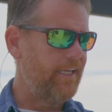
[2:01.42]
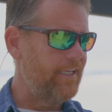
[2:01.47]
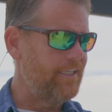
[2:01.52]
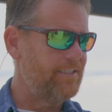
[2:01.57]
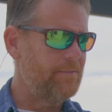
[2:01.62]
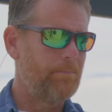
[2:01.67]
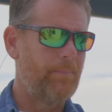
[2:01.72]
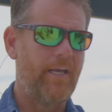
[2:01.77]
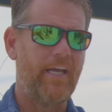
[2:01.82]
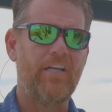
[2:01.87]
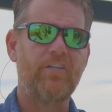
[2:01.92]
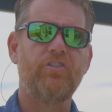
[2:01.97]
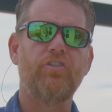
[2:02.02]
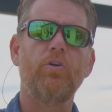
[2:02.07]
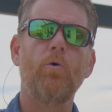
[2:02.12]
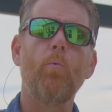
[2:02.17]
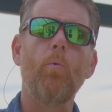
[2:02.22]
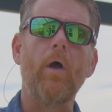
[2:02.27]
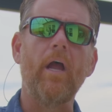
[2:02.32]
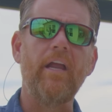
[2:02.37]
is pitched
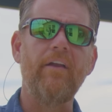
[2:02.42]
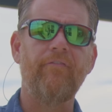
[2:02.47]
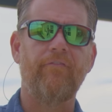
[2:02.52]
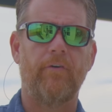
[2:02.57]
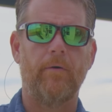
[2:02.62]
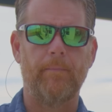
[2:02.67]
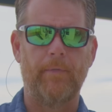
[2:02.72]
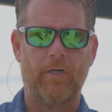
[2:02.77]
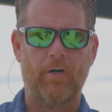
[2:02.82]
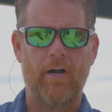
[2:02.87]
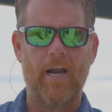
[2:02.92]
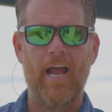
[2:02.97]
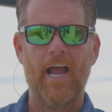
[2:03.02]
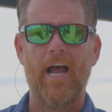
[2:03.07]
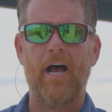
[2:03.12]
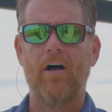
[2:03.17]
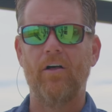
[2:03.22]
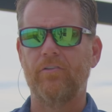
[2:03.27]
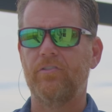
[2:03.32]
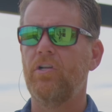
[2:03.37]
away from your
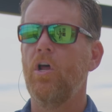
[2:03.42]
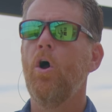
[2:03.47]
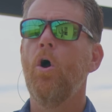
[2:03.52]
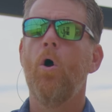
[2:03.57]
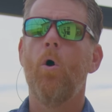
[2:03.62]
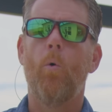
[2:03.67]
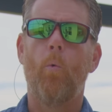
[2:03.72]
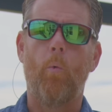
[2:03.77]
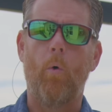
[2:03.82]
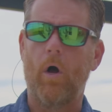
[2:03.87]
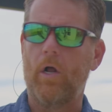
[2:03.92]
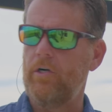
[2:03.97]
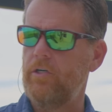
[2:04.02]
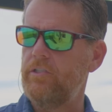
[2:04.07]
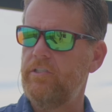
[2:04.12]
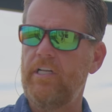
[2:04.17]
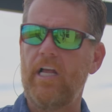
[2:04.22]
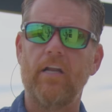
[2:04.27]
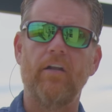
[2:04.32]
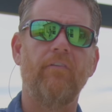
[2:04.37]
house.
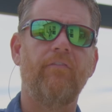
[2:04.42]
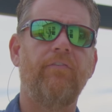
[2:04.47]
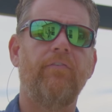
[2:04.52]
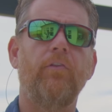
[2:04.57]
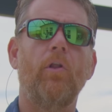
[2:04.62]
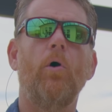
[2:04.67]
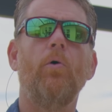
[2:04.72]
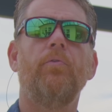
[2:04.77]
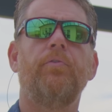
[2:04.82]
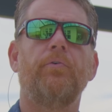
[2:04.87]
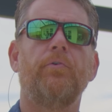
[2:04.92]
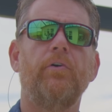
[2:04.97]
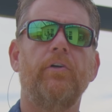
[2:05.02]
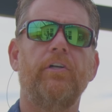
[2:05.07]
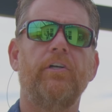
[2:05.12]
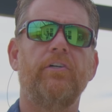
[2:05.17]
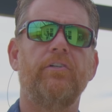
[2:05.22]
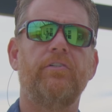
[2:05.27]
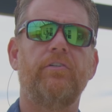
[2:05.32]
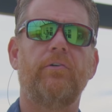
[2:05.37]
Water's gonna flow through
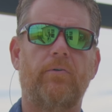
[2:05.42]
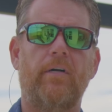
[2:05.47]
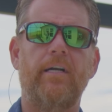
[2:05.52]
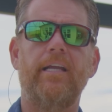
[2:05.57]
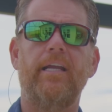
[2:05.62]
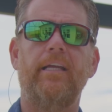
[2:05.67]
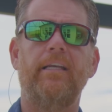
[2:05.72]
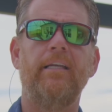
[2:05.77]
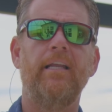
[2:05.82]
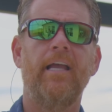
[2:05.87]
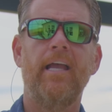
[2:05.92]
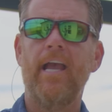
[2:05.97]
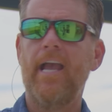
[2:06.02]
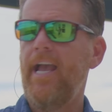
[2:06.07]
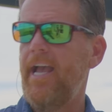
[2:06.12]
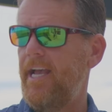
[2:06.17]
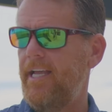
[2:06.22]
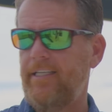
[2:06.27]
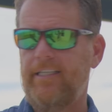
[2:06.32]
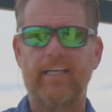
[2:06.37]
your screen
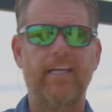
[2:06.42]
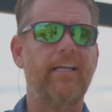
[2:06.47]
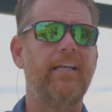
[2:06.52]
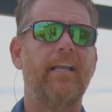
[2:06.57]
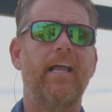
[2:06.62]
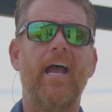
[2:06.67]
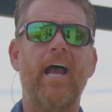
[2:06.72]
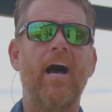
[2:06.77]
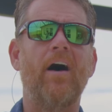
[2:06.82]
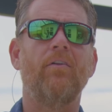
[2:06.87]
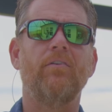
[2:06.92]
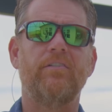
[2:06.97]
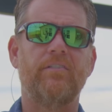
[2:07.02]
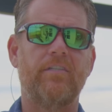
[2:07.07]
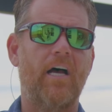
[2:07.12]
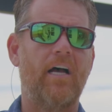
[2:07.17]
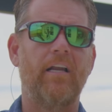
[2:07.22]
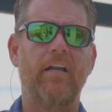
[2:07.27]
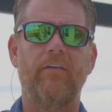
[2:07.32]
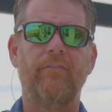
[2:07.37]
and get
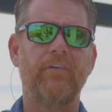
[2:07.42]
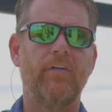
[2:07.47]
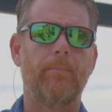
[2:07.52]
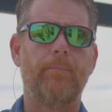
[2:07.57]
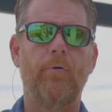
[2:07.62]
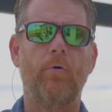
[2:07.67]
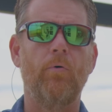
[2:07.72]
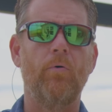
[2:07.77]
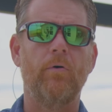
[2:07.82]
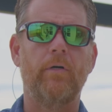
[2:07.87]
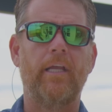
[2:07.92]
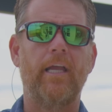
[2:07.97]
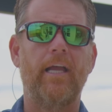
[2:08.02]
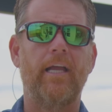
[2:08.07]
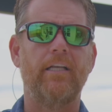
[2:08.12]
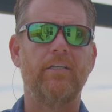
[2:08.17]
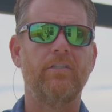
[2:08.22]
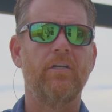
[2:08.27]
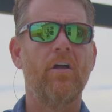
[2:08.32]
outside of your pool cage.